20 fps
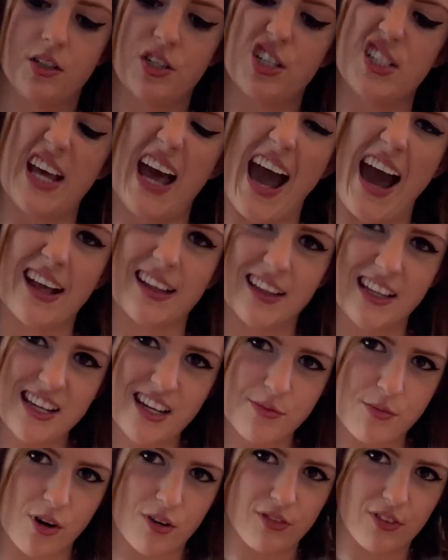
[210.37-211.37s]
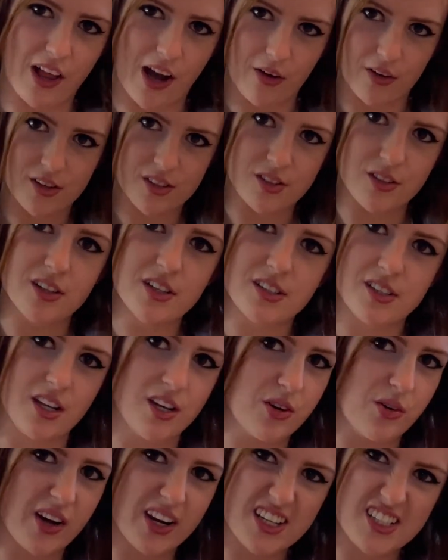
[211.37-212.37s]
just add a little more flour to it because
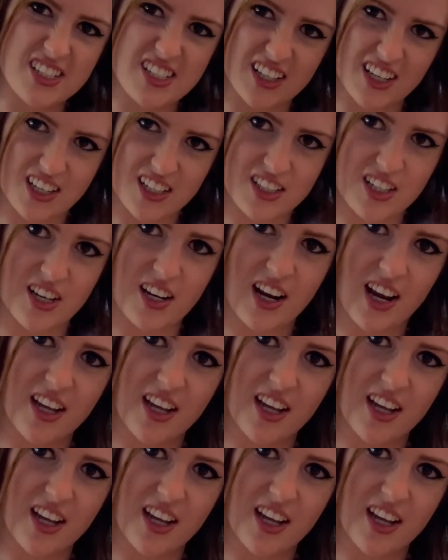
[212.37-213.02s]
you don't want it sticking to your